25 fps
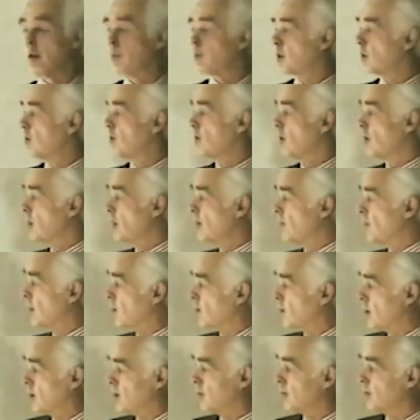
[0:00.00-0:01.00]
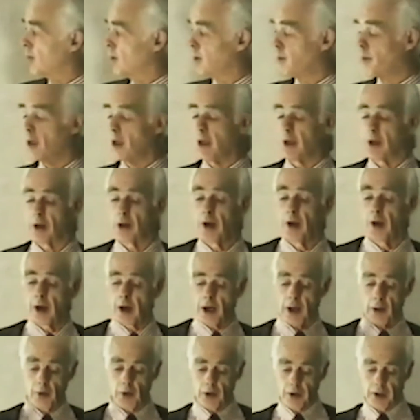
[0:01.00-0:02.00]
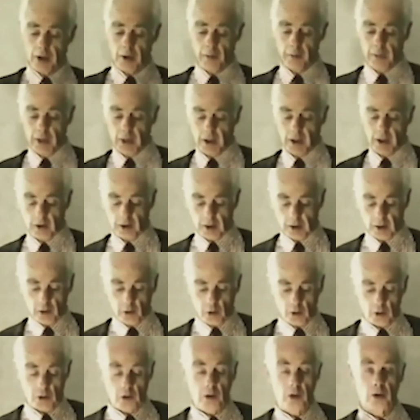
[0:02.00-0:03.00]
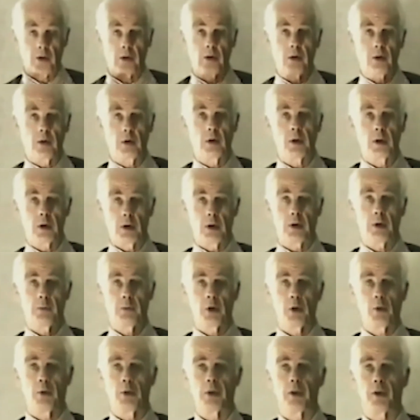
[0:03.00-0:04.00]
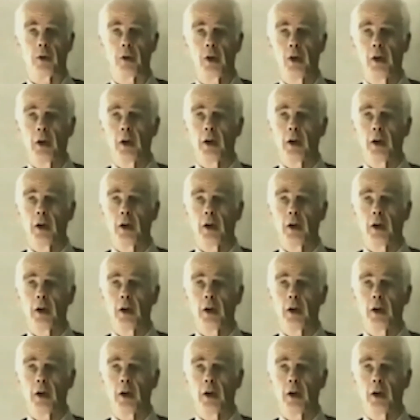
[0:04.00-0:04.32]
I'm going to leave that on for a minute. I won't come back, and I'll talk to it in a moment.